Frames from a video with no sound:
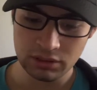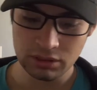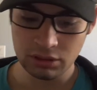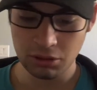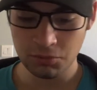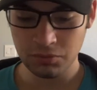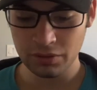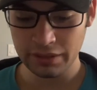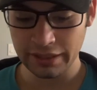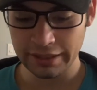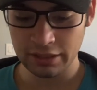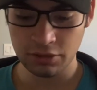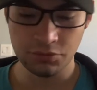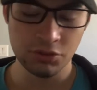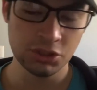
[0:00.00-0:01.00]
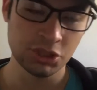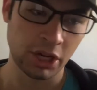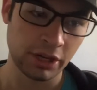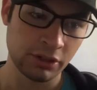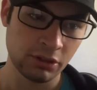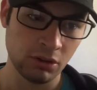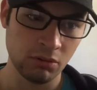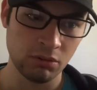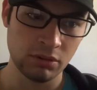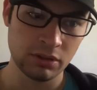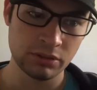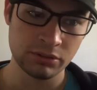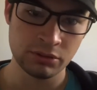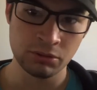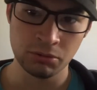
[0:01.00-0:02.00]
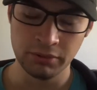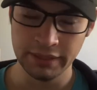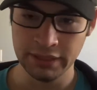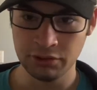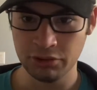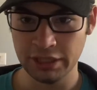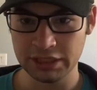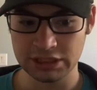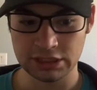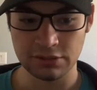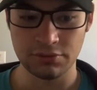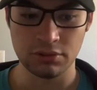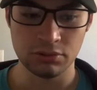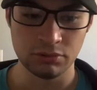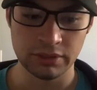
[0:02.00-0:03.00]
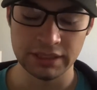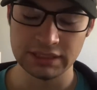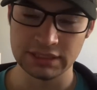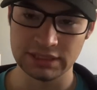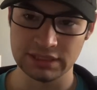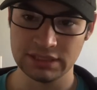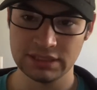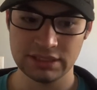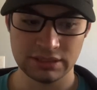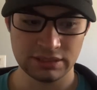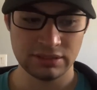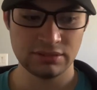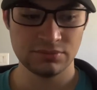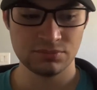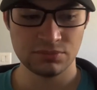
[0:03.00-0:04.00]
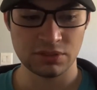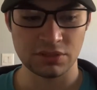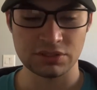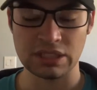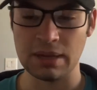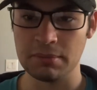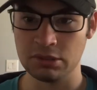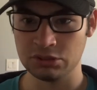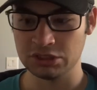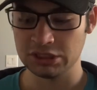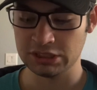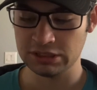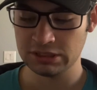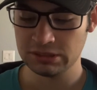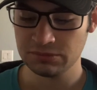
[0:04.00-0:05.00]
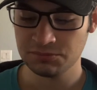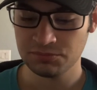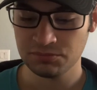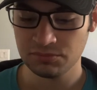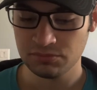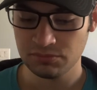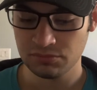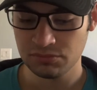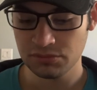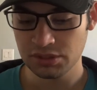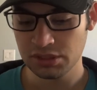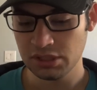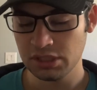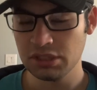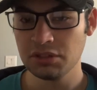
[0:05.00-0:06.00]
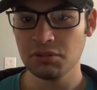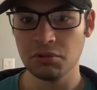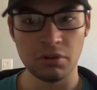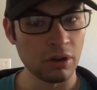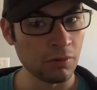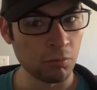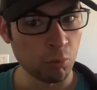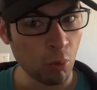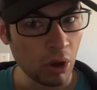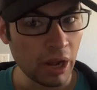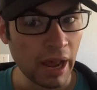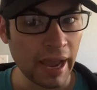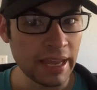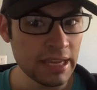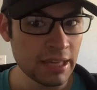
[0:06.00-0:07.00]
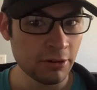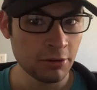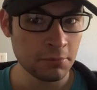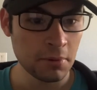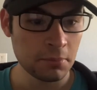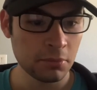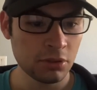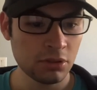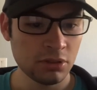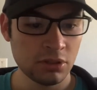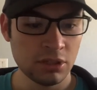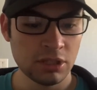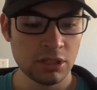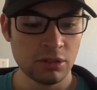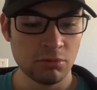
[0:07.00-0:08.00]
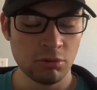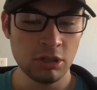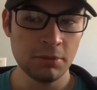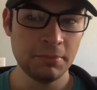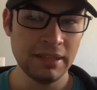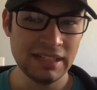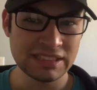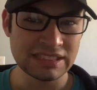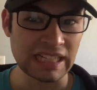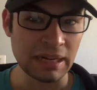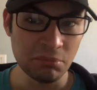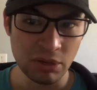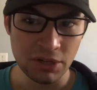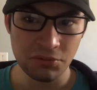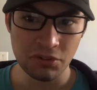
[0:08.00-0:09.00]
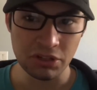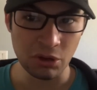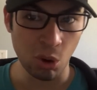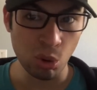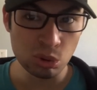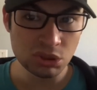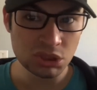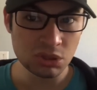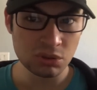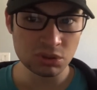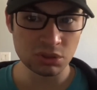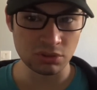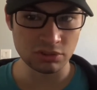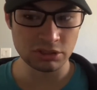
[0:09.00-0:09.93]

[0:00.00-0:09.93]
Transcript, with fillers: Hopefully, like in the future, I can do do recreations of old races, of stop motions, of what I can remember. Will it be the same way for the old school 200